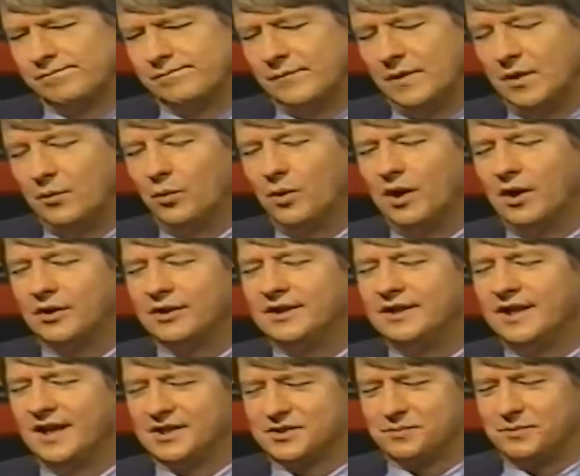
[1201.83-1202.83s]
Well,
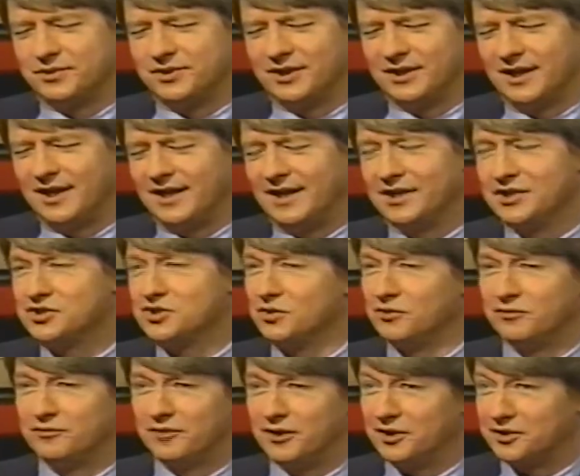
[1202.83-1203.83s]
yes, but then I had so
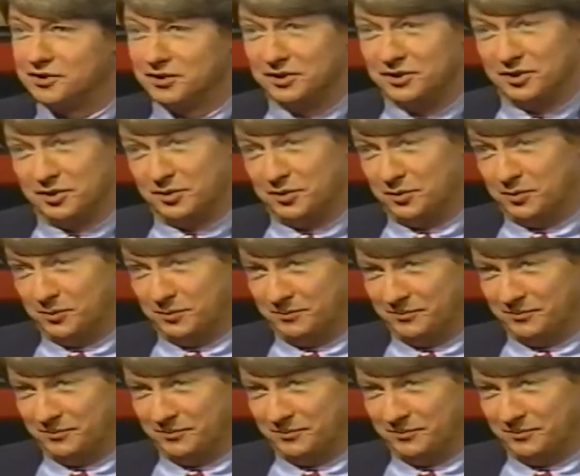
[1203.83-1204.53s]
far to go.